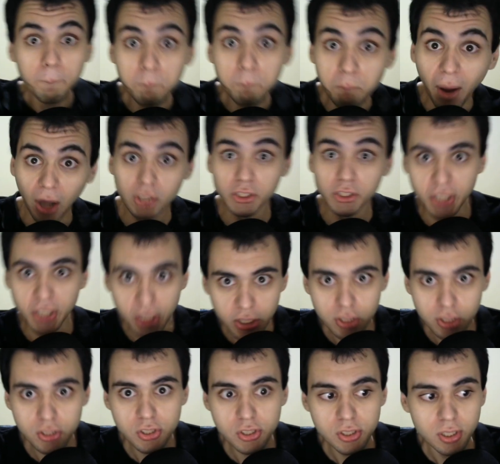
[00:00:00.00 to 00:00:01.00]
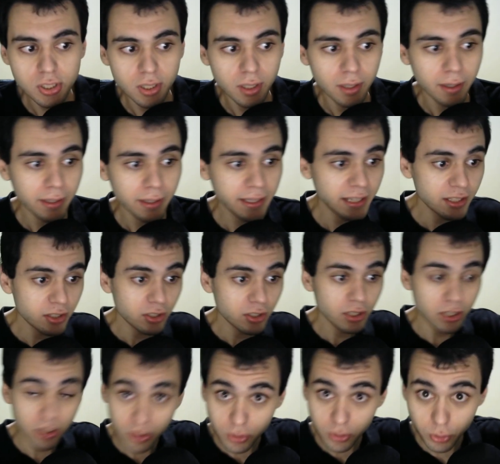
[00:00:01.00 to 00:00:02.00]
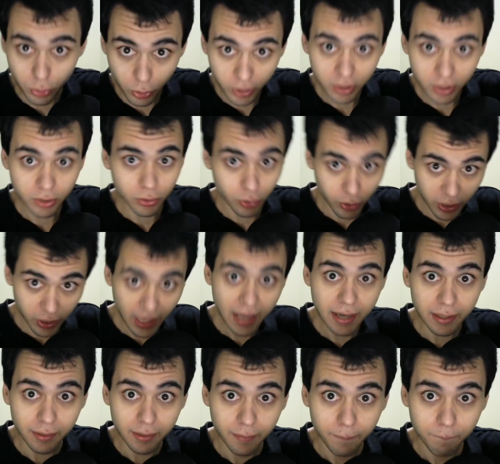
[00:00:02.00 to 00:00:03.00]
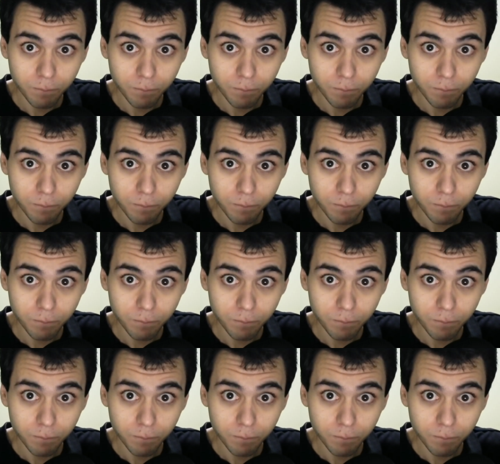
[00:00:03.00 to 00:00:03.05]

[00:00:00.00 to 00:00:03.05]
monkeys. Can, can do you, you get it?